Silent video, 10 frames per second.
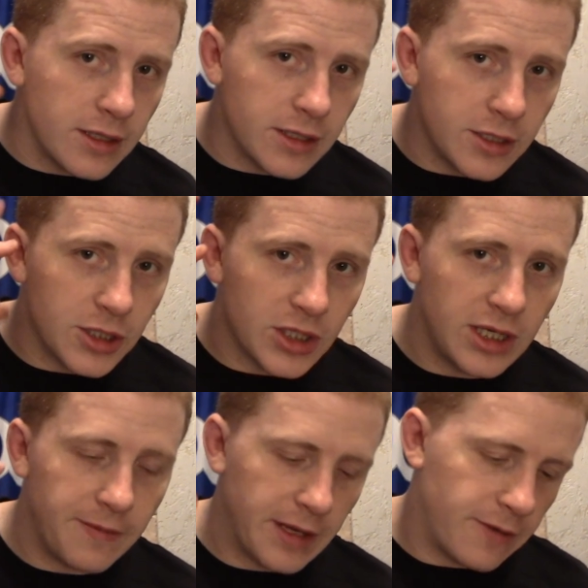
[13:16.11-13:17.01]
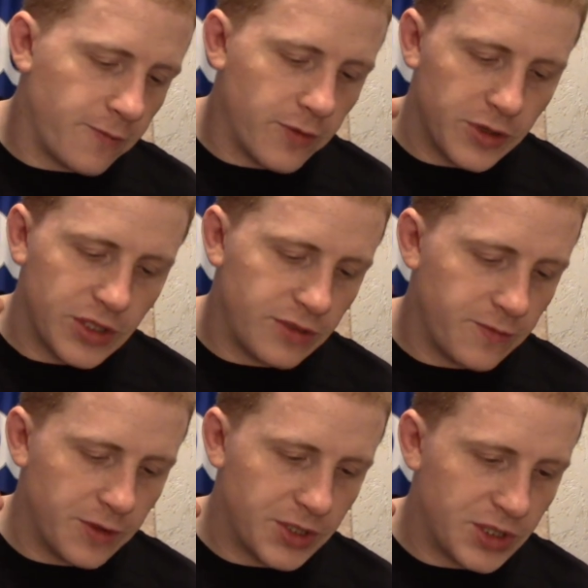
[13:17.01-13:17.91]
it to just keep getting worse and
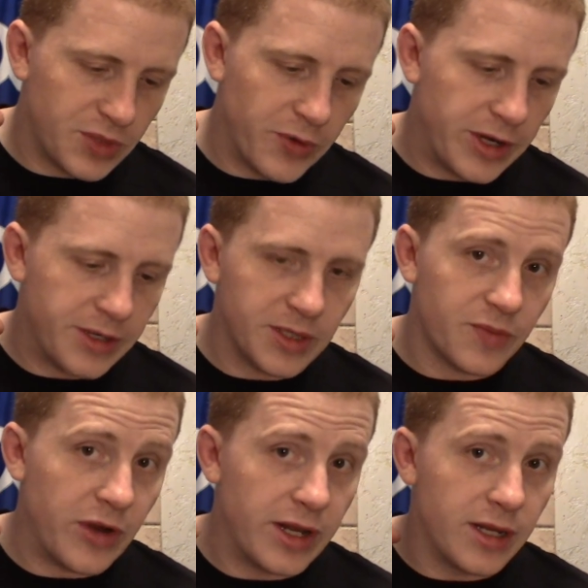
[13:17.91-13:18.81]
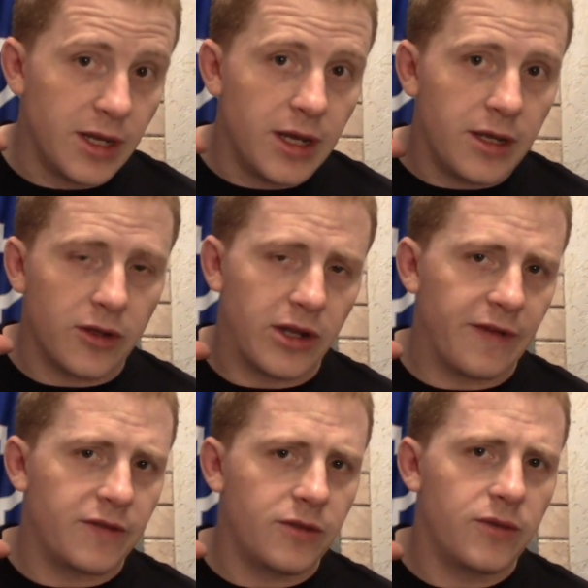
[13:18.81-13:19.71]
worse and spreading and spreading, you're gonna
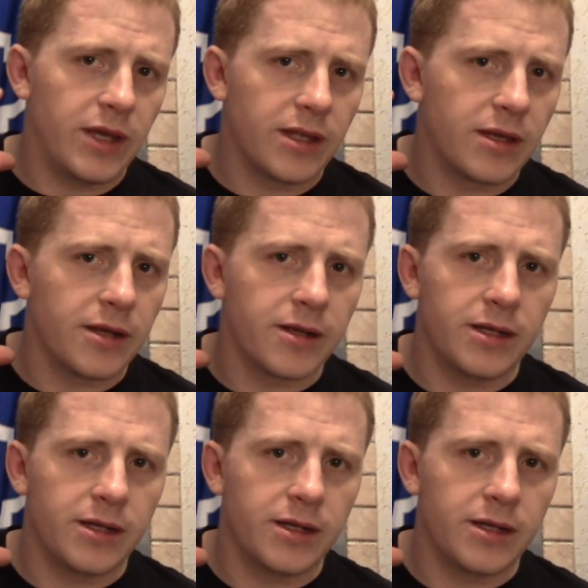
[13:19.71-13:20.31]
have to do the headgear.